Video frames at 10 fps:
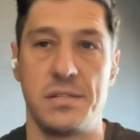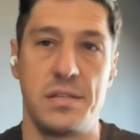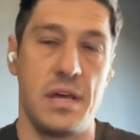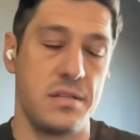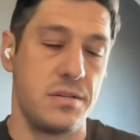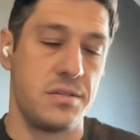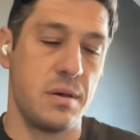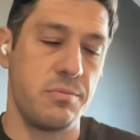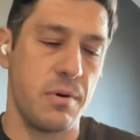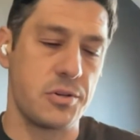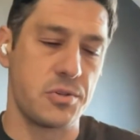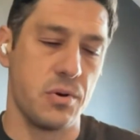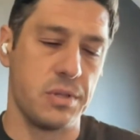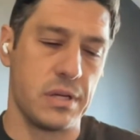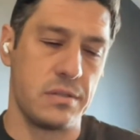and it's that
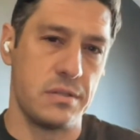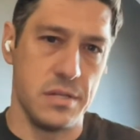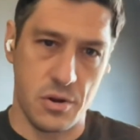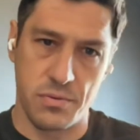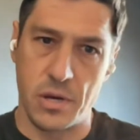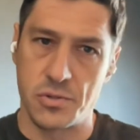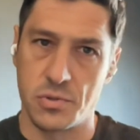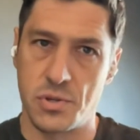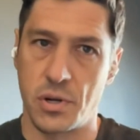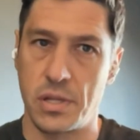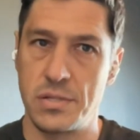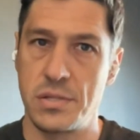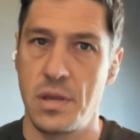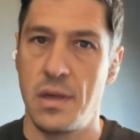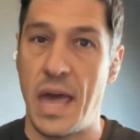subthreshold and near threshold
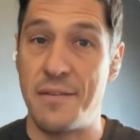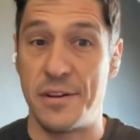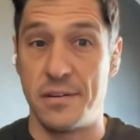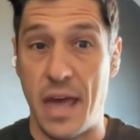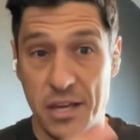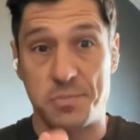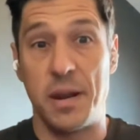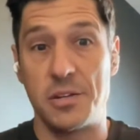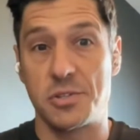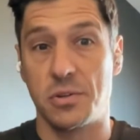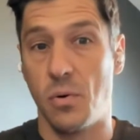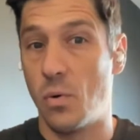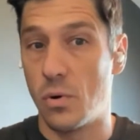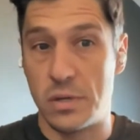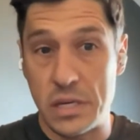circuits have an exponential
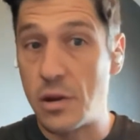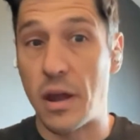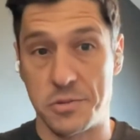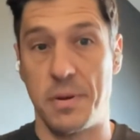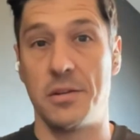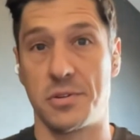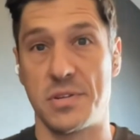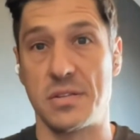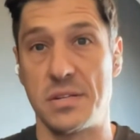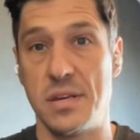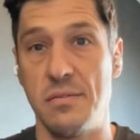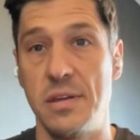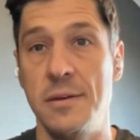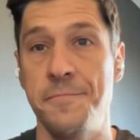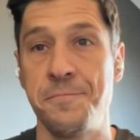or near exponential
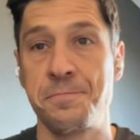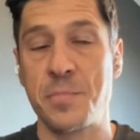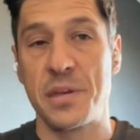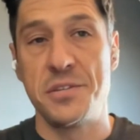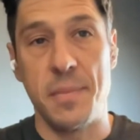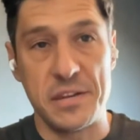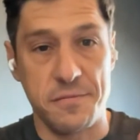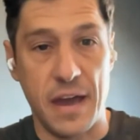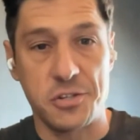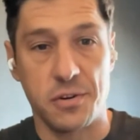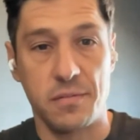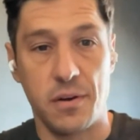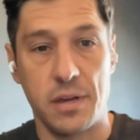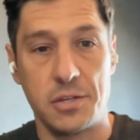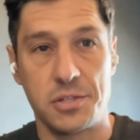sensitivity to manufacturing
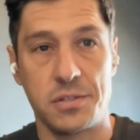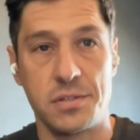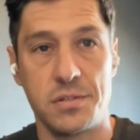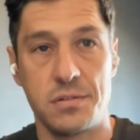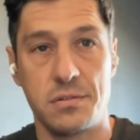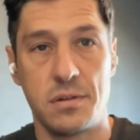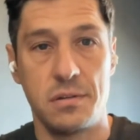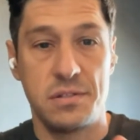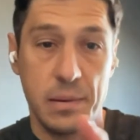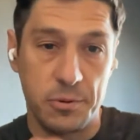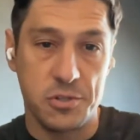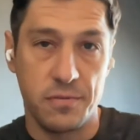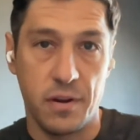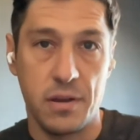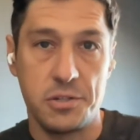variations, to temperature
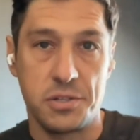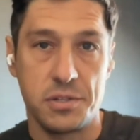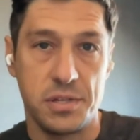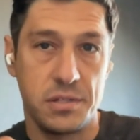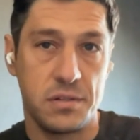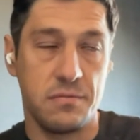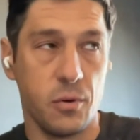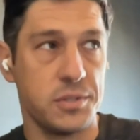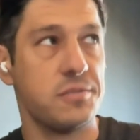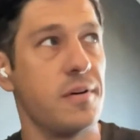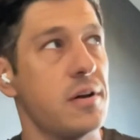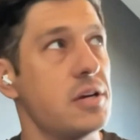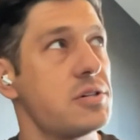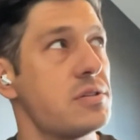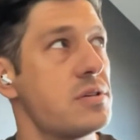variations, and to voltage
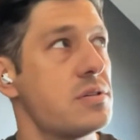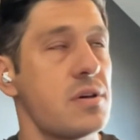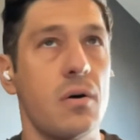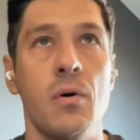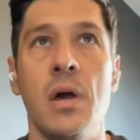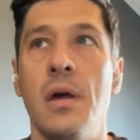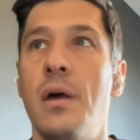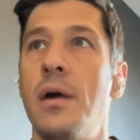variations. So,